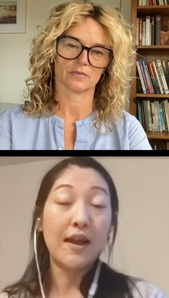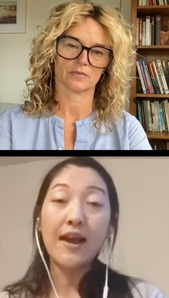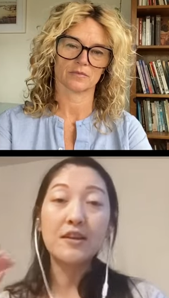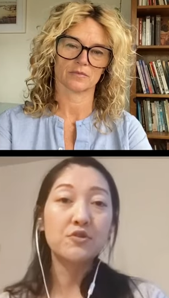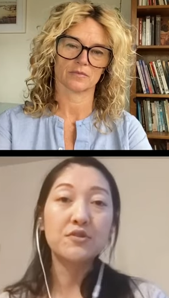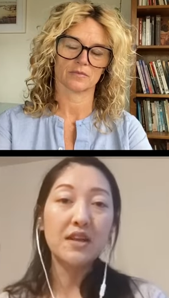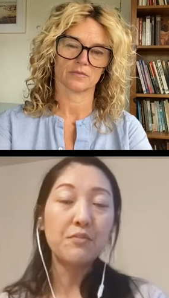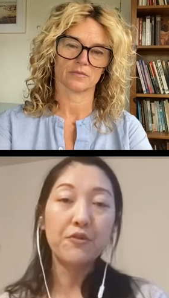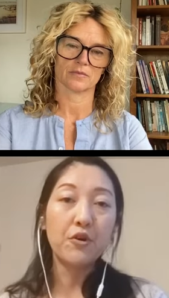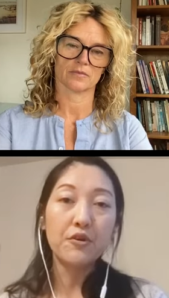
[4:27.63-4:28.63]
Speaker 1: i had to
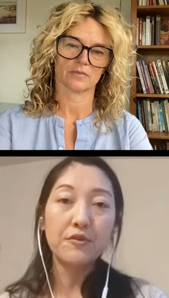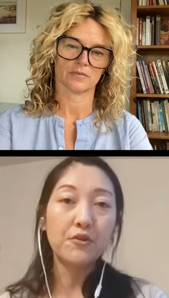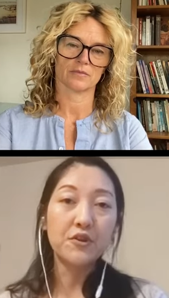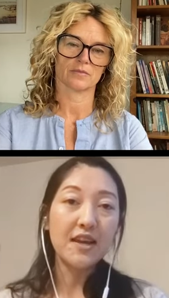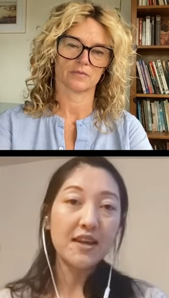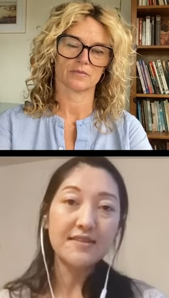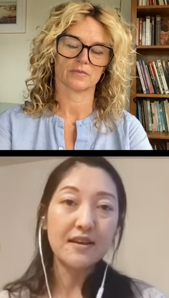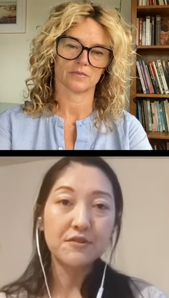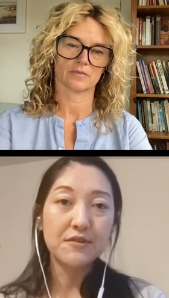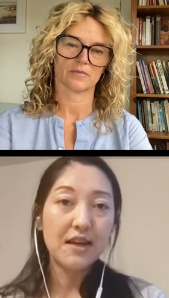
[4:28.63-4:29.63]
sleep for for days
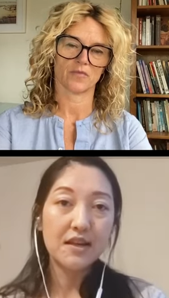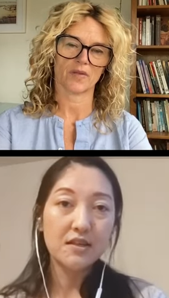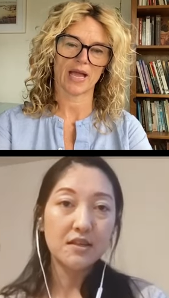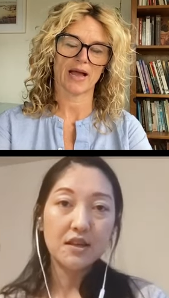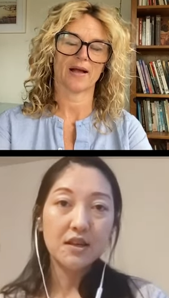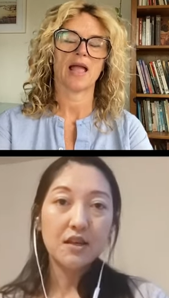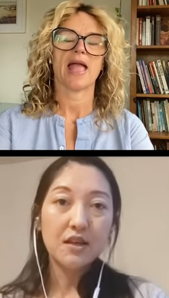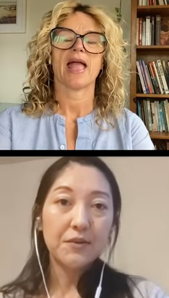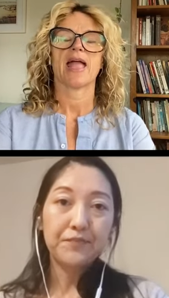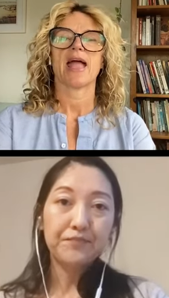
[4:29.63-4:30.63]
after yeah. that
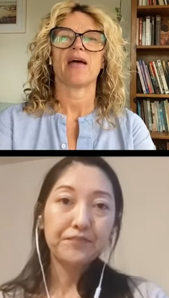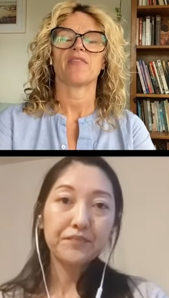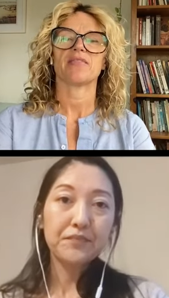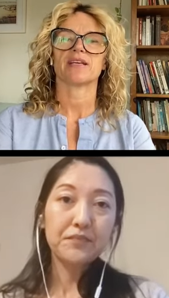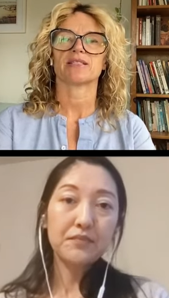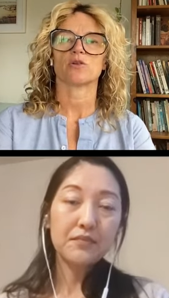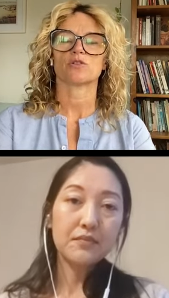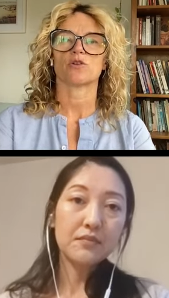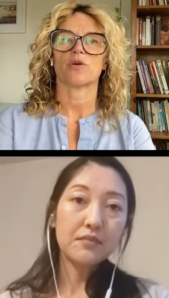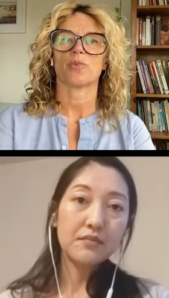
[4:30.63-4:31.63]
Speaker 2: and then there's
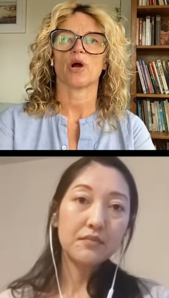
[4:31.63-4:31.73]
also the